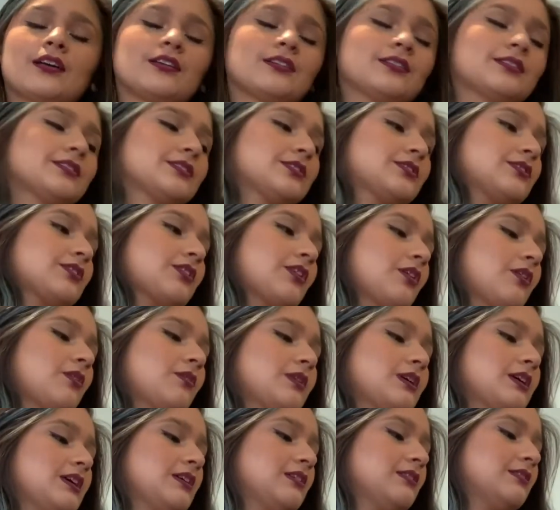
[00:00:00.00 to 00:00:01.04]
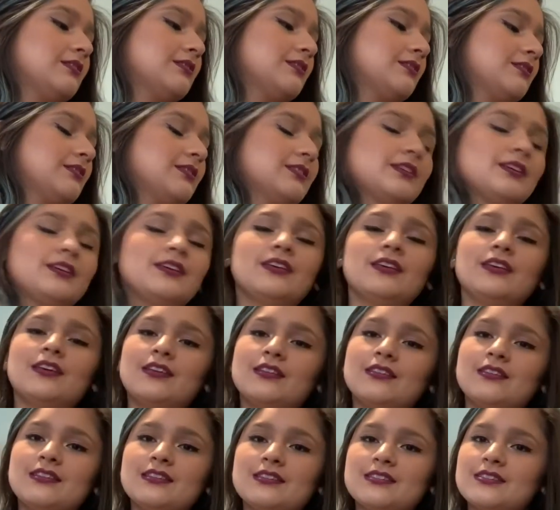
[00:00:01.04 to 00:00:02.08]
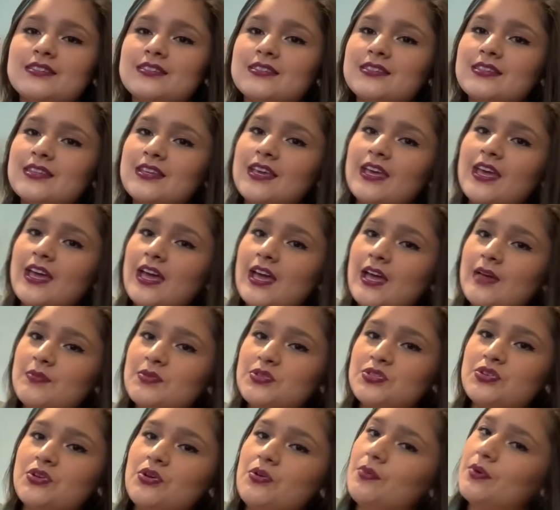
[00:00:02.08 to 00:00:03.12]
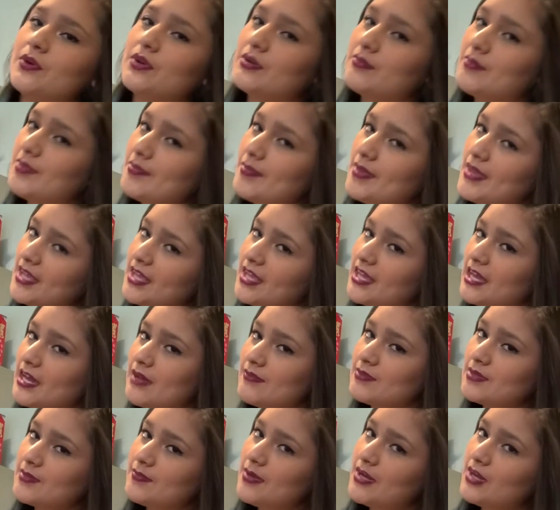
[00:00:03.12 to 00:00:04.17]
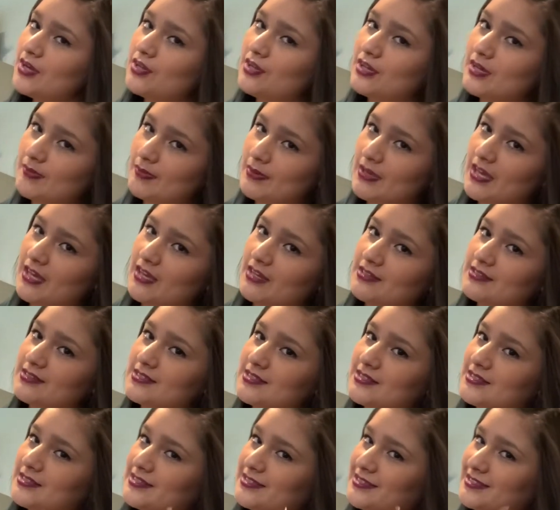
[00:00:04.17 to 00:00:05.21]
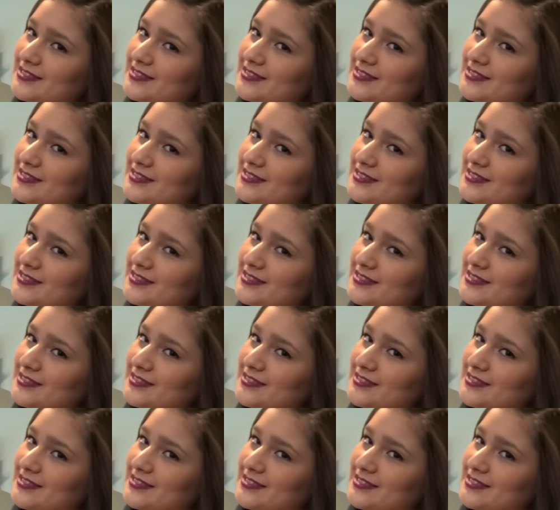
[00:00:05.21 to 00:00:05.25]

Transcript: So in this episode, we're going to be making Captain America cupcakes.